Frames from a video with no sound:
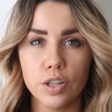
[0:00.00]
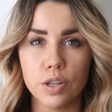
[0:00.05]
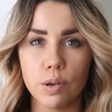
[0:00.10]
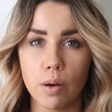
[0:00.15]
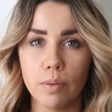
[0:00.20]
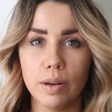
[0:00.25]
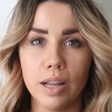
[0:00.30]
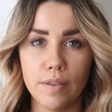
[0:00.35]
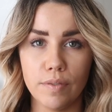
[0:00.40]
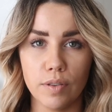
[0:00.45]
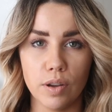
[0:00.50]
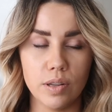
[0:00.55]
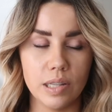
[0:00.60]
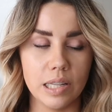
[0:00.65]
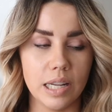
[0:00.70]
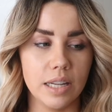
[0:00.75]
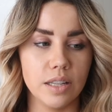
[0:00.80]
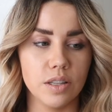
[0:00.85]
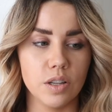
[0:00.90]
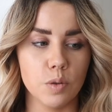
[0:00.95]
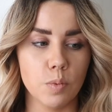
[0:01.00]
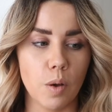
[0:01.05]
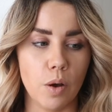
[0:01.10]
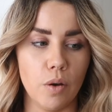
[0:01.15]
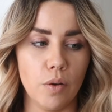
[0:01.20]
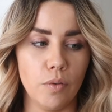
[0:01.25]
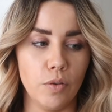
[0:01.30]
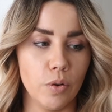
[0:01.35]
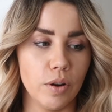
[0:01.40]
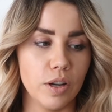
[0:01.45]
So I'll leave those linked as
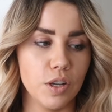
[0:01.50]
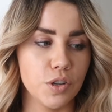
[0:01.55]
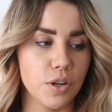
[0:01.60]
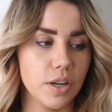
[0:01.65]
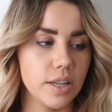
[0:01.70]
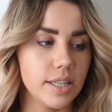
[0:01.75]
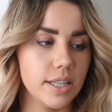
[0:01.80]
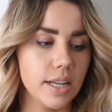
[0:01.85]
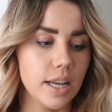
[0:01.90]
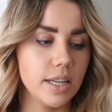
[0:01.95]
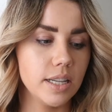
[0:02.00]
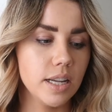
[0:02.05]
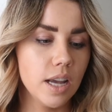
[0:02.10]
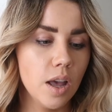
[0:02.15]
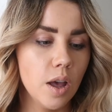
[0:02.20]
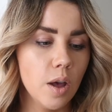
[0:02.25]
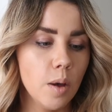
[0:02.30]
well if you're interested.